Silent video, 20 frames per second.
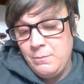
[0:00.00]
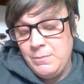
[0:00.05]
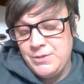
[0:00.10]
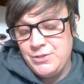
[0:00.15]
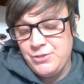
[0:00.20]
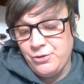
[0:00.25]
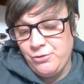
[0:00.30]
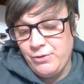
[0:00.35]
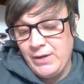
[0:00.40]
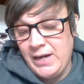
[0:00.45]

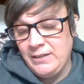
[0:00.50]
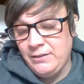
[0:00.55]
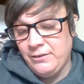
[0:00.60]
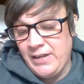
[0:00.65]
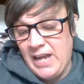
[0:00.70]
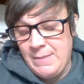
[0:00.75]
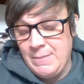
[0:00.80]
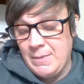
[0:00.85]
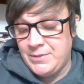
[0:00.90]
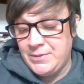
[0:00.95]
Mr. Crayler
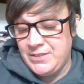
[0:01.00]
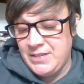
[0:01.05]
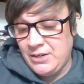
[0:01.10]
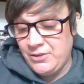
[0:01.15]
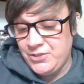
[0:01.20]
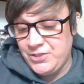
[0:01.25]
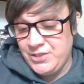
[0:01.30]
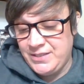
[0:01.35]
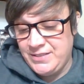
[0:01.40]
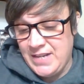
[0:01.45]
came
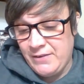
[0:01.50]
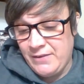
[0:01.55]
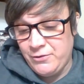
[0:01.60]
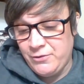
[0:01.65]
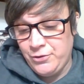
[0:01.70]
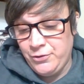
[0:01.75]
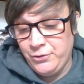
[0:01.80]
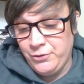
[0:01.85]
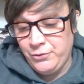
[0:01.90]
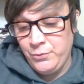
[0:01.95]
upstairs this
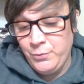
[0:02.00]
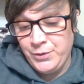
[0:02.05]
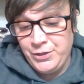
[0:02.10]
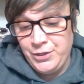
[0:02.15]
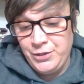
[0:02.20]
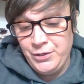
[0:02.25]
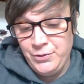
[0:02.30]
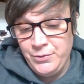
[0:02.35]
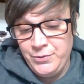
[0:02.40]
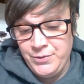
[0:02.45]
afternoon with
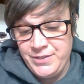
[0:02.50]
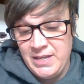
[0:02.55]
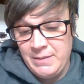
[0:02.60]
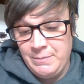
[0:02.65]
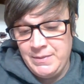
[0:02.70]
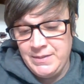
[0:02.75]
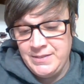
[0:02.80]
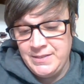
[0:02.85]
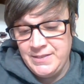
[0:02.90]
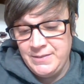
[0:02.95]
the news that
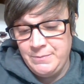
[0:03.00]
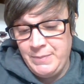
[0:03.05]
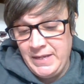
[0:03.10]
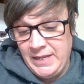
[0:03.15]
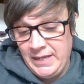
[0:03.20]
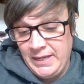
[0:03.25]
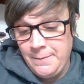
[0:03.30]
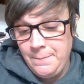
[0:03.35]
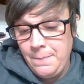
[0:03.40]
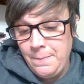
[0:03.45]
Mrs.
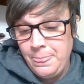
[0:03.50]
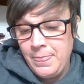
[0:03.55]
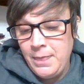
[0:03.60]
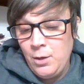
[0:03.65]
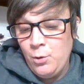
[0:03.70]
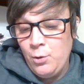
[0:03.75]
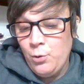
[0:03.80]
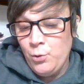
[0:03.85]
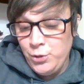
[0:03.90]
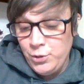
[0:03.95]
B,
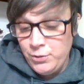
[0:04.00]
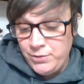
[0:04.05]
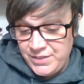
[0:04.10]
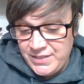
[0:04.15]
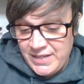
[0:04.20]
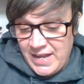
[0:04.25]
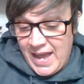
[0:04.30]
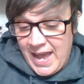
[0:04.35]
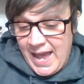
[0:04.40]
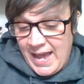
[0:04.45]
who used
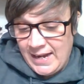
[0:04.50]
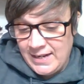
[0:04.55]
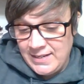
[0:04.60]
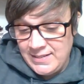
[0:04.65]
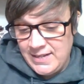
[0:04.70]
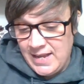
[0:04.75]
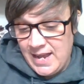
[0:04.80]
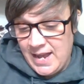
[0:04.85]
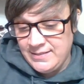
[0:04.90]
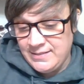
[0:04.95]
to
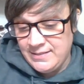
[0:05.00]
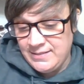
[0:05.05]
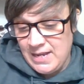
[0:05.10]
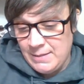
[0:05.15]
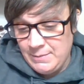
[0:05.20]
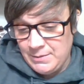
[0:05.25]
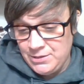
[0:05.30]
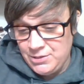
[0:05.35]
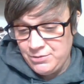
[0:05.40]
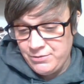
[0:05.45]
act as a
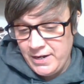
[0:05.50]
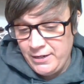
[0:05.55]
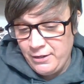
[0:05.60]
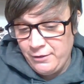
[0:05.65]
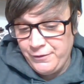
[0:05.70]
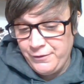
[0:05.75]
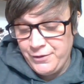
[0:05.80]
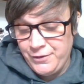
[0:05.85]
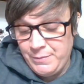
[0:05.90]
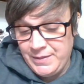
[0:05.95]

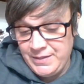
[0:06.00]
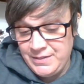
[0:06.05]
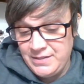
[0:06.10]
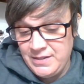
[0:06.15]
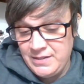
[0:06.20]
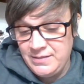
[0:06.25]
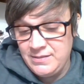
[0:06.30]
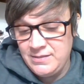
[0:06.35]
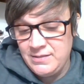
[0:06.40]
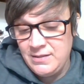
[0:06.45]
demonstrator for the
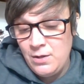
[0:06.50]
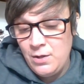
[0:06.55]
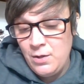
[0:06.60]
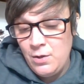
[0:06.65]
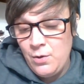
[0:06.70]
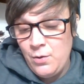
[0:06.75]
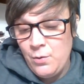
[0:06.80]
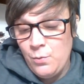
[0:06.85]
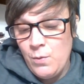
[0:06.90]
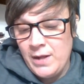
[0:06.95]
business,
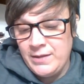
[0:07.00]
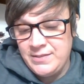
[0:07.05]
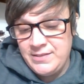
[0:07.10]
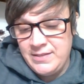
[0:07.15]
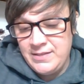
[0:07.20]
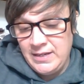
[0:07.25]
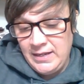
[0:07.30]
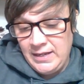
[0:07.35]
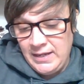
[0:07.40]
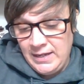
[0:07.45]
wants
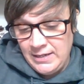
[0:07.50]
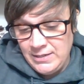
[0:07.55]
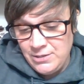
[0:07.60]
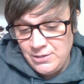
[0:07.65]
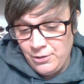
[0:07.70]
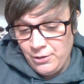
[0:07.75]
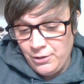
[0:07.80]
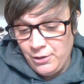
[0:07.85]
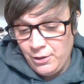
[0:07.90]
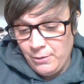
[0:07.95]
to eat
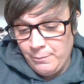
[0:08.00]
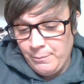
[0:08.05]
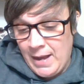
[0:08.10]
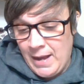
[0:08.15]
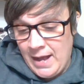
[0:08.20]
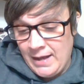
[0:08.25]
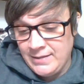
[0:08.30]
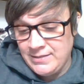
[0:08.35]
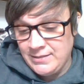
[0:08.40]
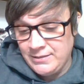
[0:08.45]
her
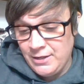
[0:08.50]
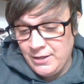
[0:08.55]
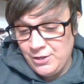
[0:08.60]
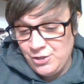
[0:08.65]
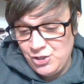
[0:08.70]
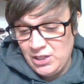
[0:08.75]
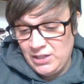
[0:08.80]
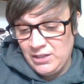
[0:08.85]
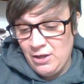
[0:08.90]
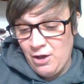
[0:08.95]
box
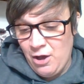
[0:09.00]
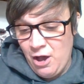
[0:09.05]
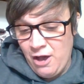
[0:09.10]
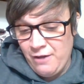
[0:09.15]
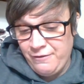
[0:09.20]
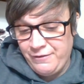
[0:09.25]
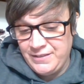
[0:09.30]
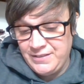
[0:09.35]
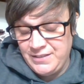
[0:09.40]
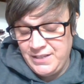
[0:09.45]
lunch in the
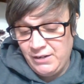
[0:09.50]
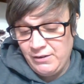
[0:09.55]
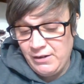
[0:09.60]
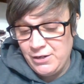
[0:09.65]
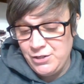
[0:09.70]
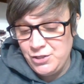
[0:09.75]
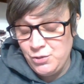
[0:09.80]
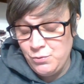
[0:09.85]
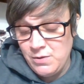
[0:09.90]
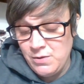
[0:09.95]
office here
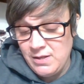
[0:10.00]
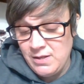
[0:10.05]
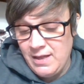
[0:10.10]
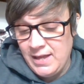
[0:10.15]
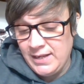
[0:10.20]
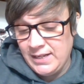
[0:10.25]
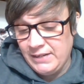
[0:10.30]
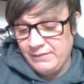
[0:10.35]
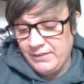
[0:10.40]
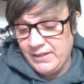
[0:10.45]
at 2
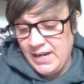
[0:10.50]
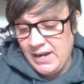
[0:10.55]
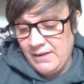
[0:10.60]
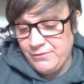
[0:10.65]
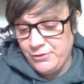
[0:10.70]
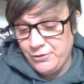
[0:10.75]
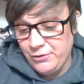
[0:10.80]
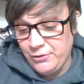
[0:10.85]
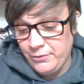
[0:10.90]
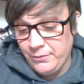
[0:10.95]
o'clock every
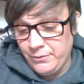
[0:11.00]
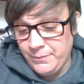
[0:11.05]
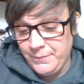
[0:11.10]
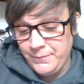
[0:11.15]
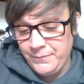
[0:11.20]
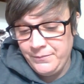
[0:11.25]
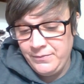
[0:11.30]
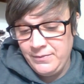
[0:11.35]
afternoon.